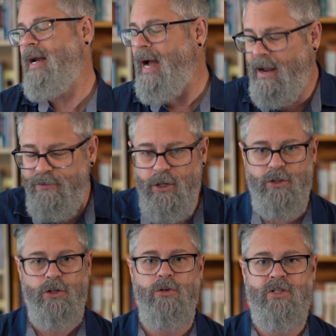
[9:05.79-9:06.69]
I have to
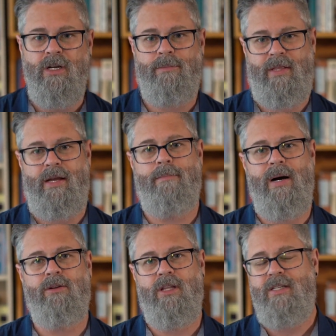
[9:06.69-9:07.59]
do something
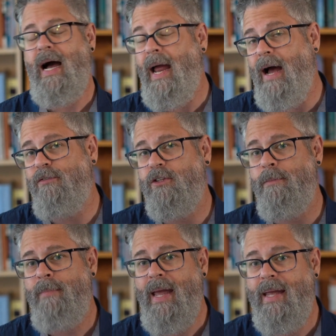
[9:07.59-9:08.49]
about this. I have to
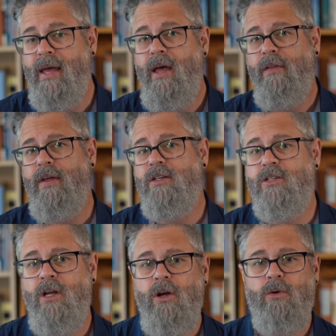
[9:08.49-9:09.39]
make
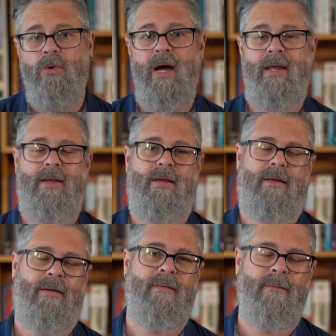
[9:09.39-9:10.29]
this right.
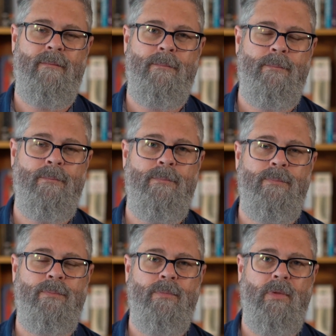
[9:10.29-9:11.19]

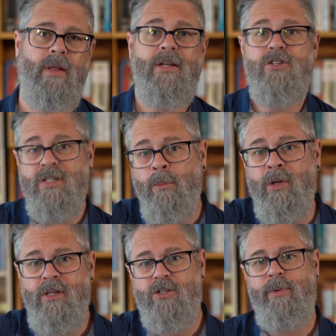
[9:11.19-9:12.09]
And then
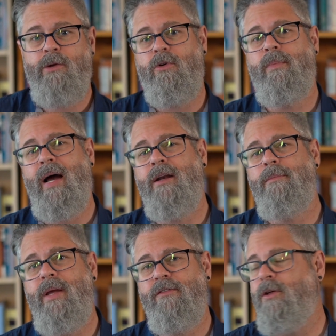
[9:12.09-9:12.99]
someone this week reminded
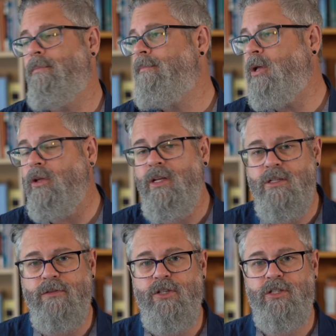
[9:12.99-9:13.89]
me of the millions
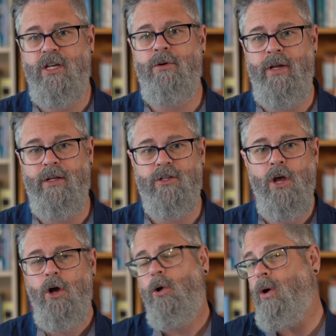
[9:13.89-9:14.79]
of Syrians
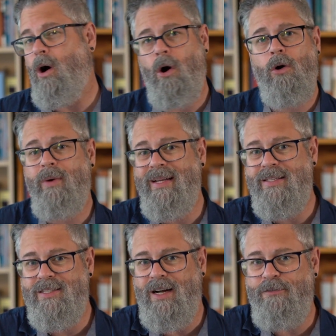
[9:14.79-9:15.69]
who are already
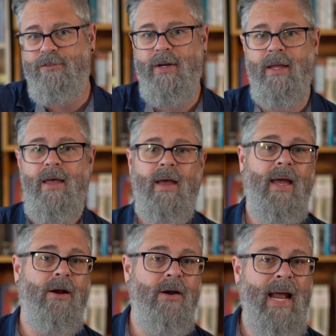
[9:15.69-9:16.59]
suffering
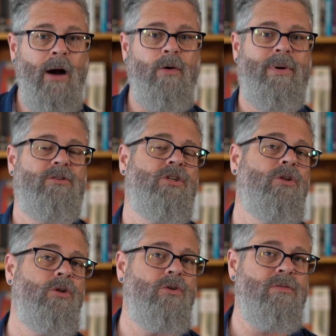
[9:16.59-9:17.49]
and are now about to
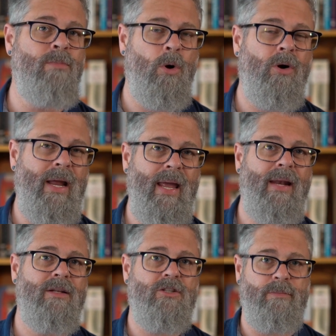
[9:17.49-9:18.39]
lose more
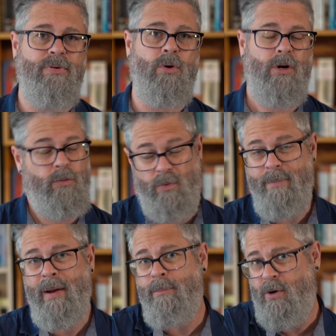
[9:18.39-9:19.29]
aid and support.
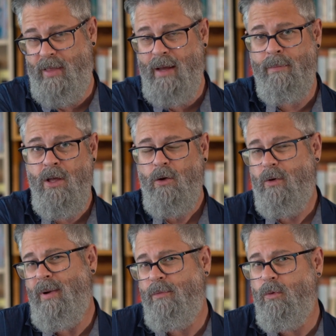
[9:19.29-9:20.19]
Remember them?
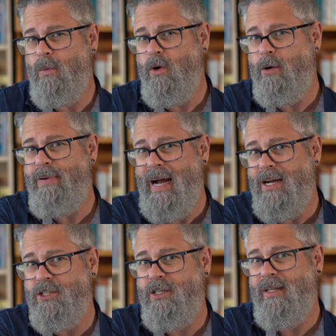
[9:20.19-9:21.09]
Remember when we were
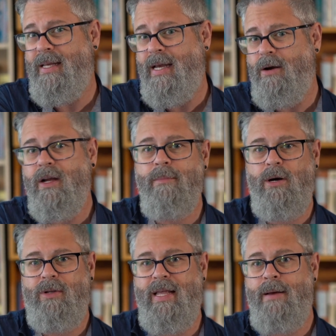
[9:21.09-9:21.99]
passionately caring
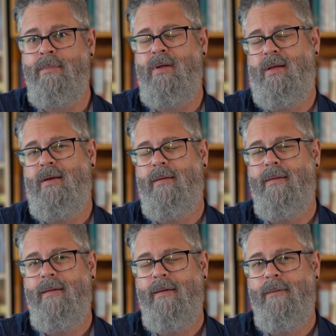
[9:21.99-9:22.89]
about them?
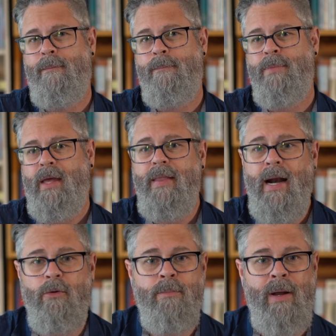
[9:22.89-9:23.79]
And then I
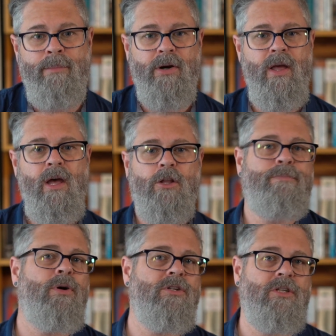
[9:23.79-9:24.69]
remembered the
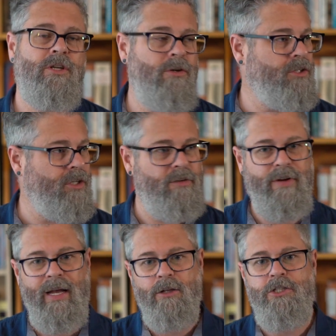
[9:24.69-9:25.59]
persecution of
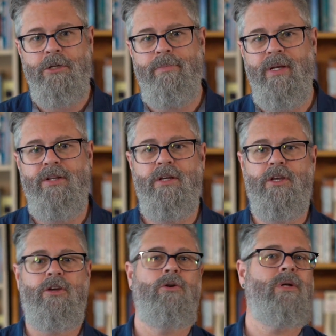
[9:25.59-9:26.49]

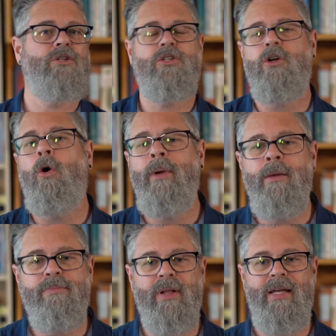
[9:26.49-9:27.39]
LGBTQ in so many
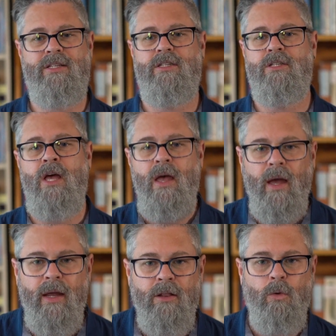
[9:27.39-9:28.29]
places
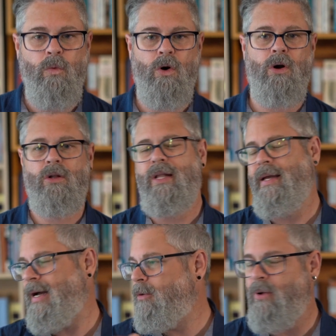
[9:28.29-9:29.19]
in the world,
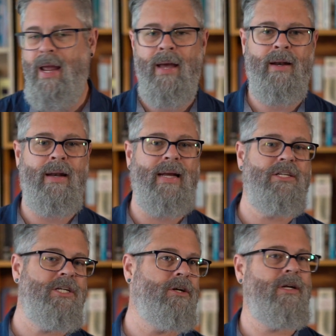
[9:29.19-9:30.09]
like Iran and
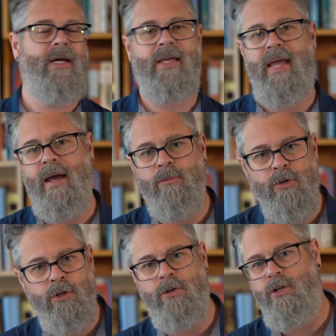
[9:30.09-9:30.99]
Nigeria,
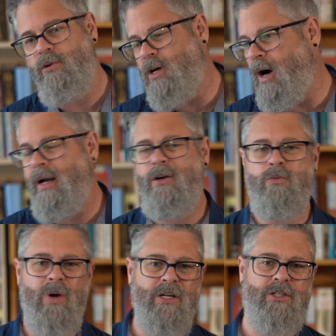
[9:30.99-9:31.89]
Cameroon, Uganda,
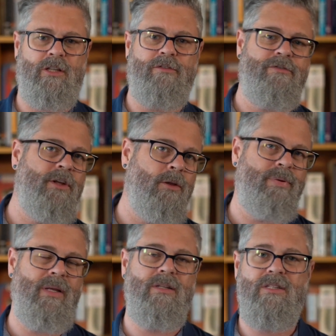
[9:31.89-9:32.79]
Russia, the
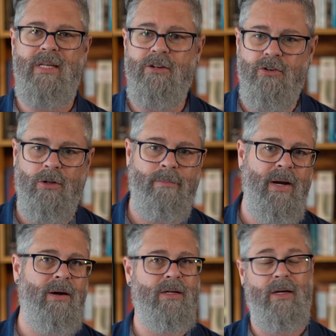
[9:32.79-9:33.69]
Philippines, Central
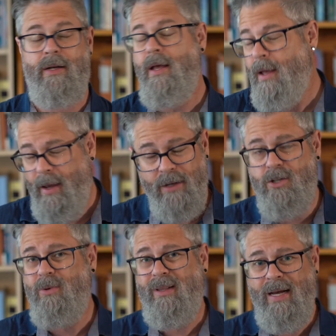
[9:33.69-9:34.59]
America, and
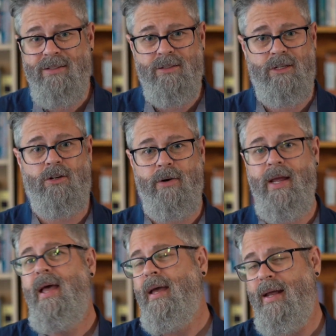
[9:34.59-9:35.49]
to a lesser
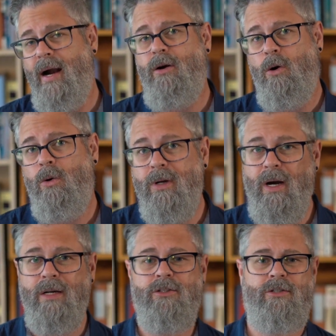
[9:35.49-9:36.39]
degree in our own
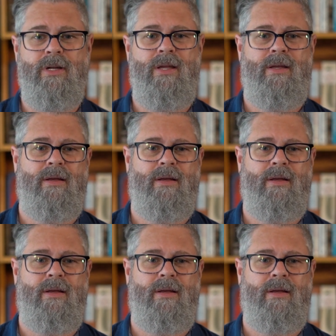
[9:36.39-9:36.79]
country.